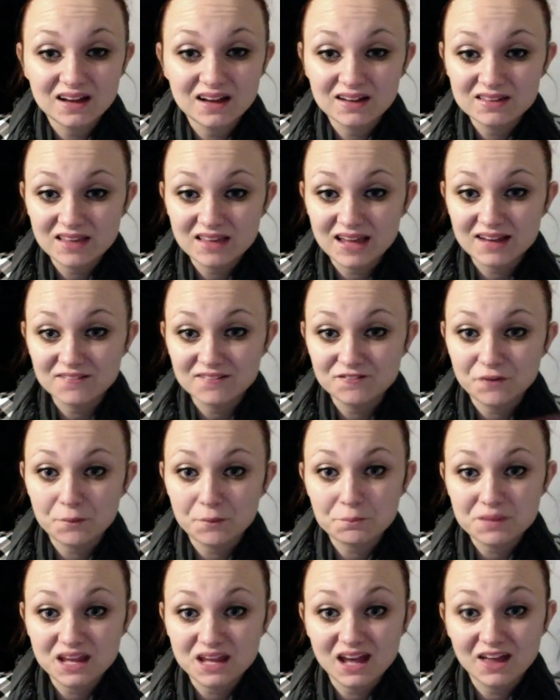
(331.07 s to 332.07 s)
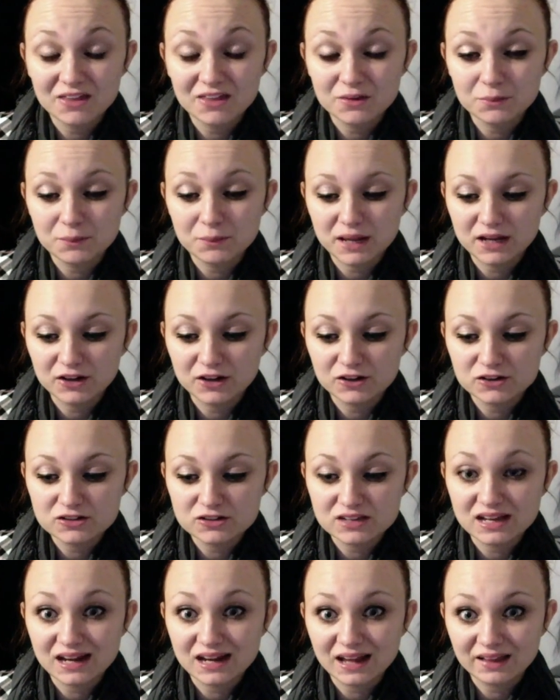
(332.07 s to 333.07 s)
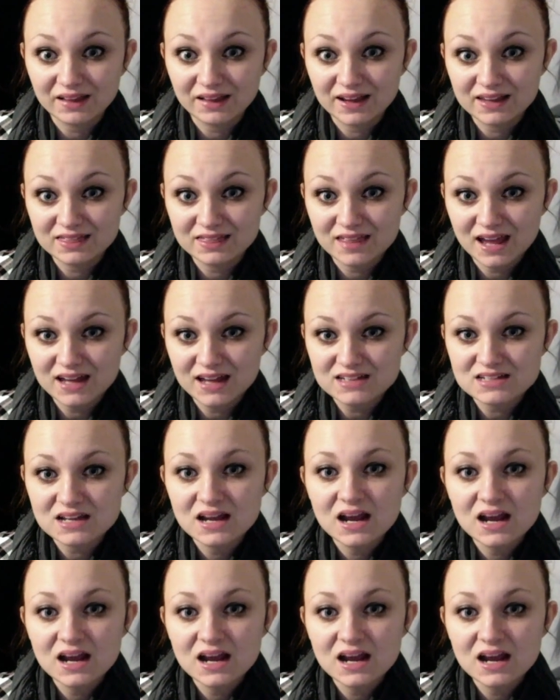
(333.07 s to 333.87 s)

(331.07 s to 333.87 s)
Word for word: like from the other makers and I like that.